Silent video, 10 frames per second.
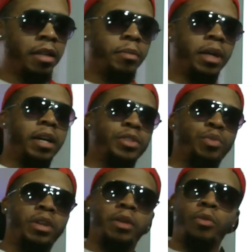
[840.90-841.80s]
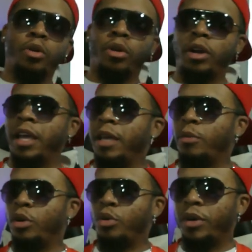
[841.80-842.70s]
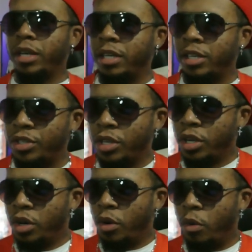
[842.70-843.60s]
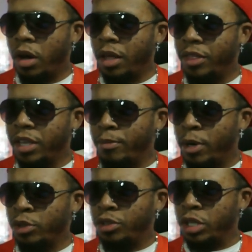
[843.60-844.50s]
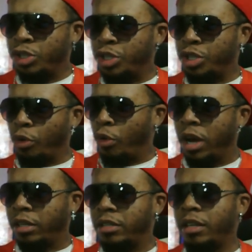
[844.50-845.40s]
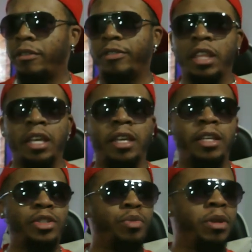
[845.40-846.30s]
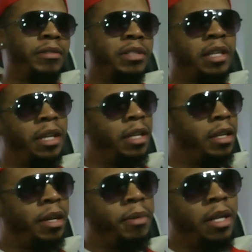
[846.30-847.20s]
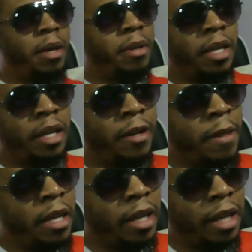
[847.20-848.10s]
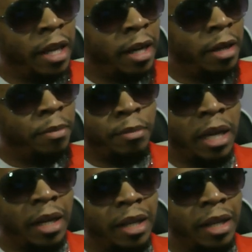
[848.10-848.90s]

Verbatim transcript: because we were able to witness one of the most destructive things we've seen in WWE in a minute.